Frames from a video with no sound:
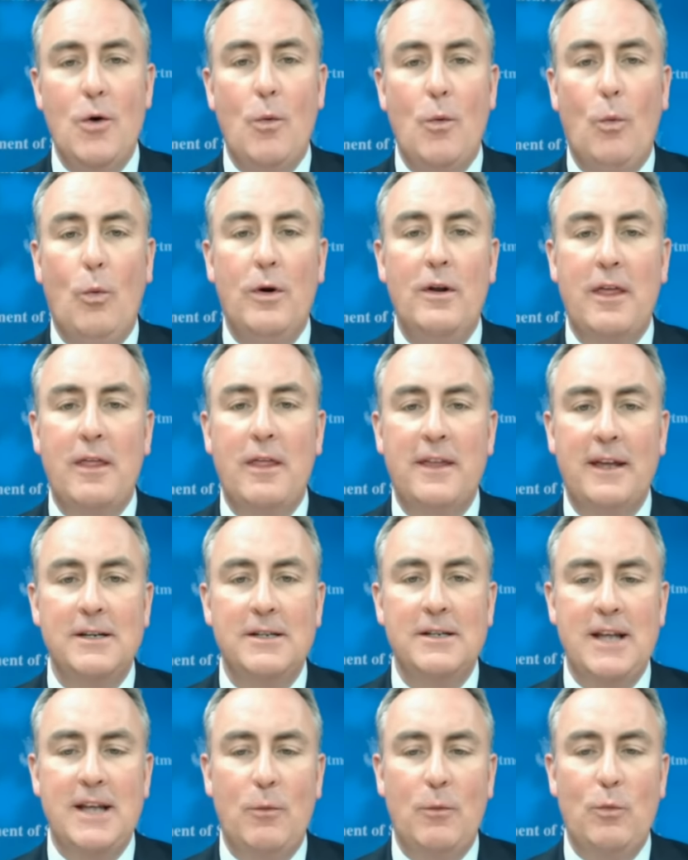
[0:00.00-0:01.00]
one of the
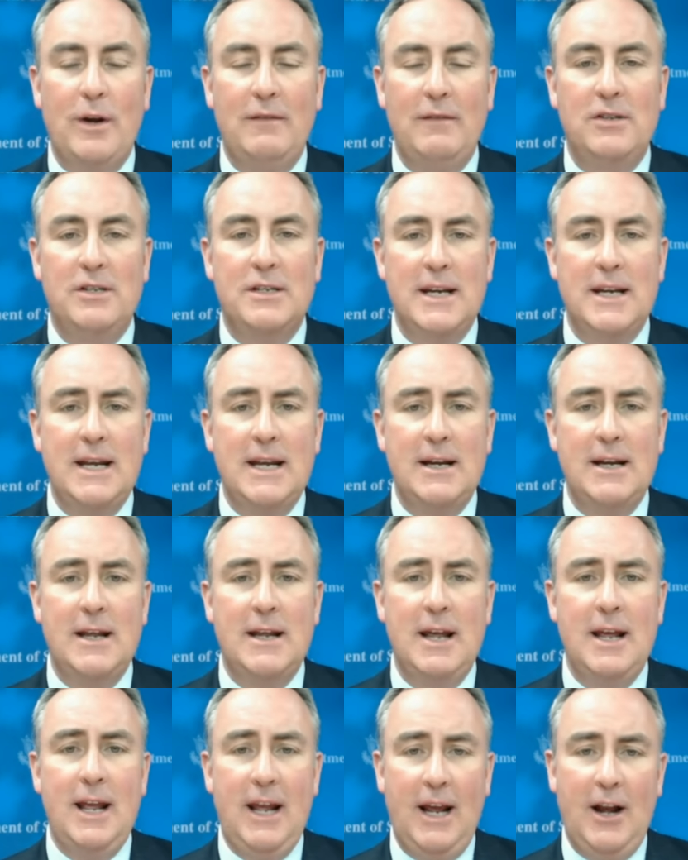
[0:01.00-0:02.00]
things that we've seen
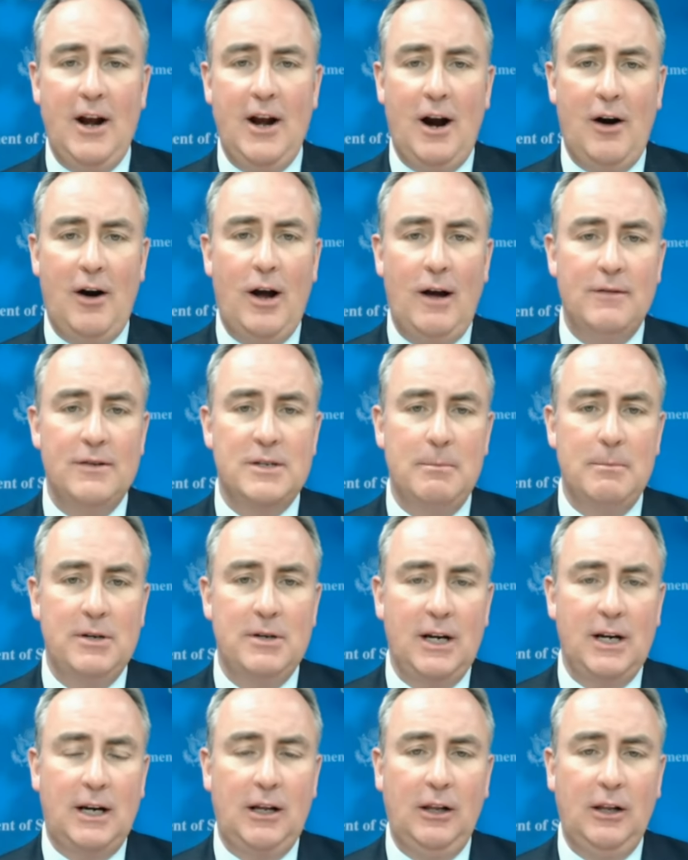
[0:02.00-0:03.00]
in our office in
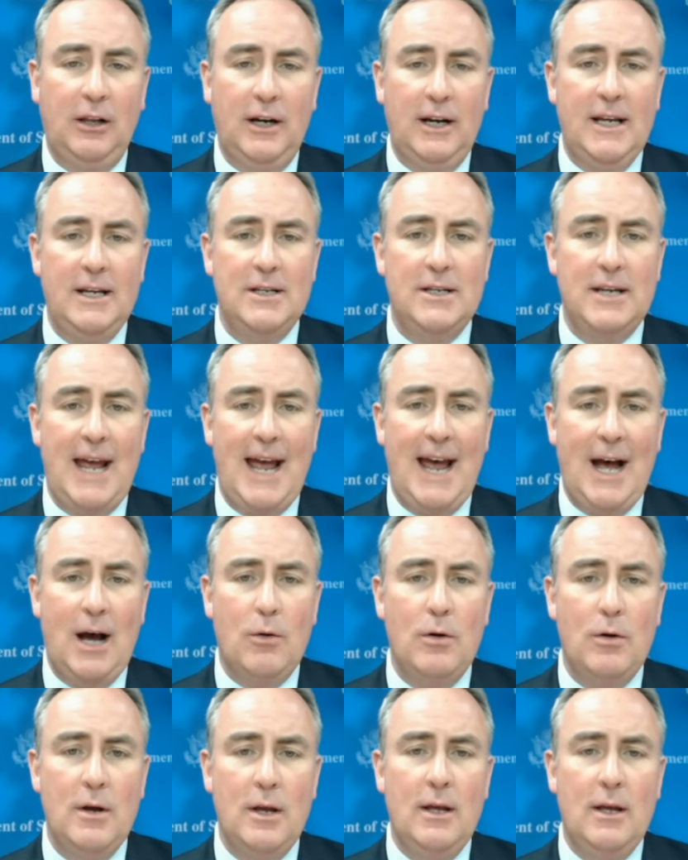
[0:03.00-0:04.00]
particular is
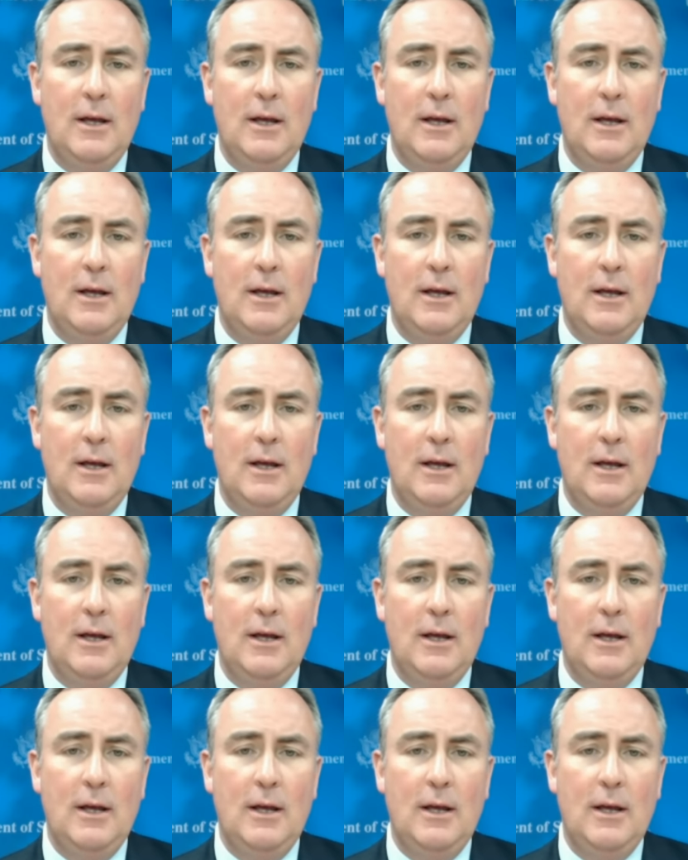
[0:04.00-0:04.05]
how